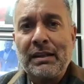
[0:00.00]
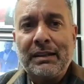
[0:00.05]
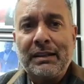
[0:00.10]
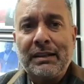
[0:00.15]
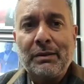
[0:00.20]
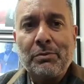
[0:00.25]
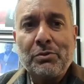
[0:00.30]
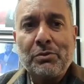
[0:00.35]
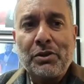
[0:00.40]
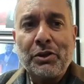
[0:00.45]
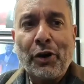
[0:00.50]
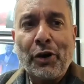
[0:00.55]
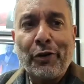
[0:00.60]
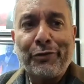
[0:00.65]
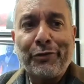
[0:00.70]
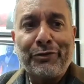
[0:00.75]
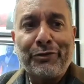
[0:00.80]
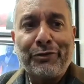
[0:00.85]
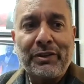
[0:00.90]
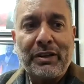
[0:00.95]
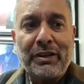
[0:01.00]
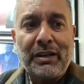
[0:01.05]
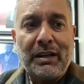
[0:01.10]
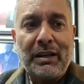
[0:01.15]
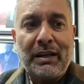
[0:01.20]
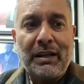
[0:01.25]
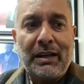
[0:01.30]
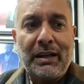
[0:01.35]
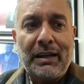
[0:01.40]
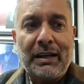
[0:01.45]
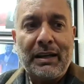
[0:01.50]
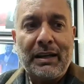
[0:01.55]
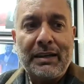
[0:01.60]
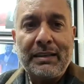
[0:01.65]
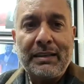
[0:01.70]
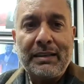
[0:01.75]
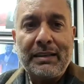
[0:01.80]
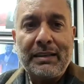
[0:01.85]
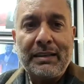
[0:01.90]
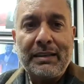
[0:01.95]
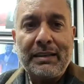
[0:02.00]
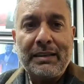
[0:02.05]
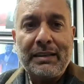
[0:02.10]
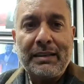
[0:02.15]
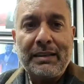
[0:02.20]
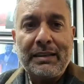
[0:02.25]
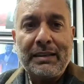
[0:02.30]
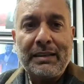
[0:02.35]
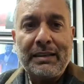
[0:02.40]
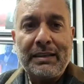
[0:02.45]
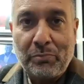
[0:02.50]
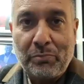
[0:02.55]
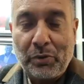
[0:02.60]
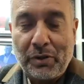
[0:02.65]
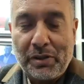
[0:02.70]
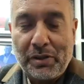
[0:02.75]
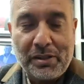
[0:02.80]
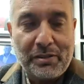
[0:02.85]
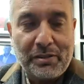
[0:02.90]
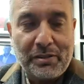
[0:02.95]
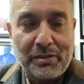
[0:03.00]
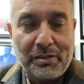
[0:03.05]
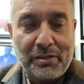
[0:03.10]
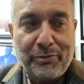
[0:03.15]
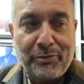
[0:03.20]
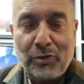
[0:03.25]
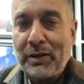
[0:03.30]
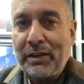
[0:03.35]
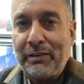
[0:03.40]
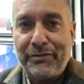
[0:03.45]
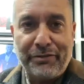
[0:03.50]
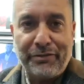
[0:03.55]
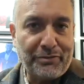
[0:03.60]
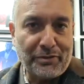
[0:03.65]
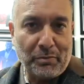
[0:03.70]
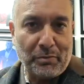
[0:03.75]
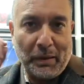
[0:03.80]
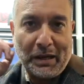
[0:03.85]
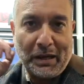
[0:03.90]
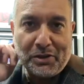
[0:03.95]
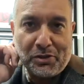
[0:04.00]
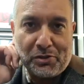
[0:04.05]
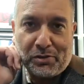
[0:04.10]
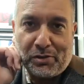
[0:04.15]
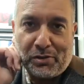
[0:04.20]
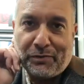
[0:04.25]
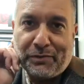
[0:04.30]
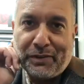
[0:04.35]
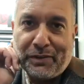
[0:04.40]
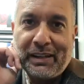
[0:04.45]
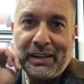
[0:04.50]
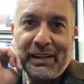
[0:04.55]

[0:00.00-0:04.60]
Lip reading: There was enough in there, and I think it's 450 pages or something,